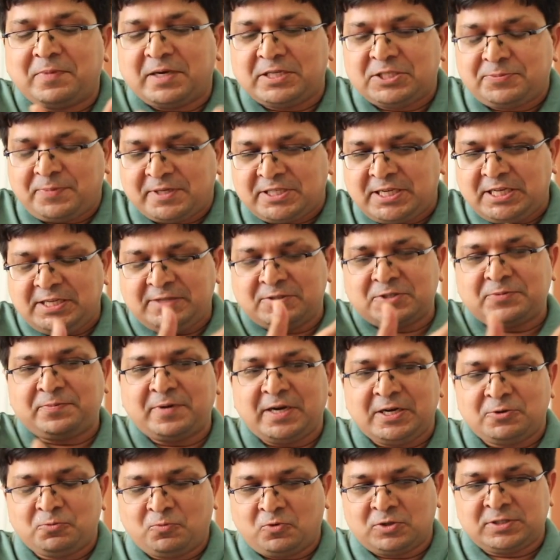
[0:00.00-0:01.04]
especially
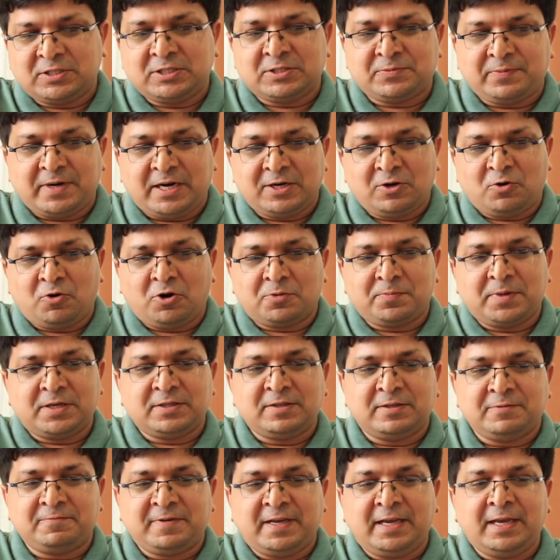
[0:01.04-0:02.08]
was inspired a lot
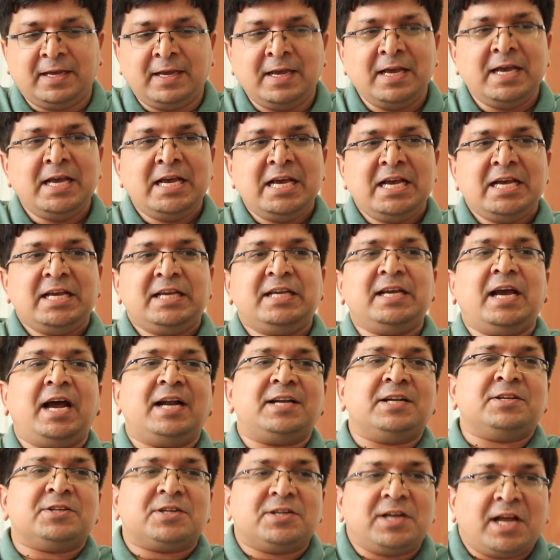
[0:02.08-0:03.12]
by the way he
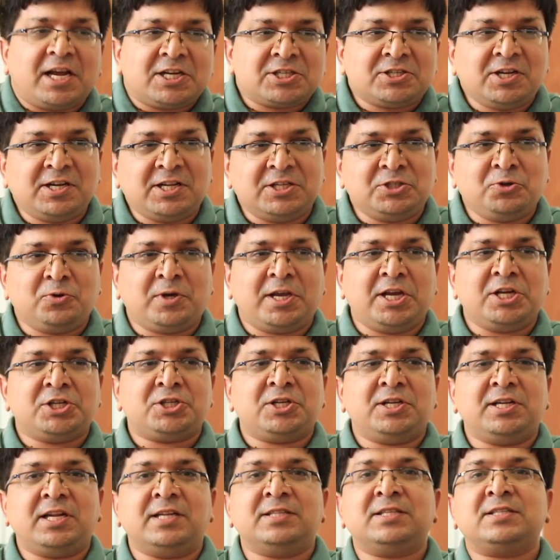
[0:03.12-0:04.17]
had international
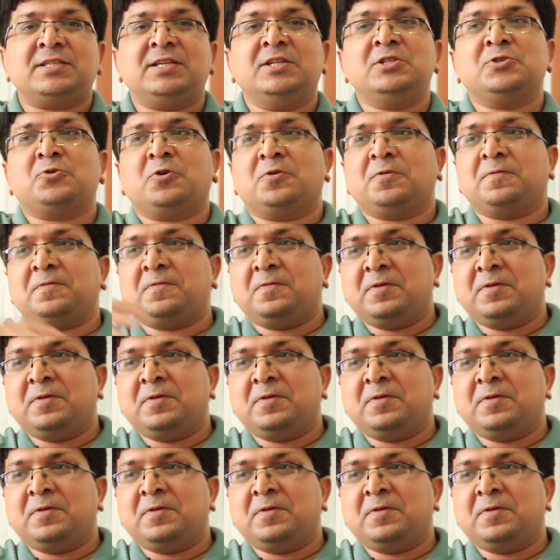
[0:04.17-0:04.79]
education and still sort of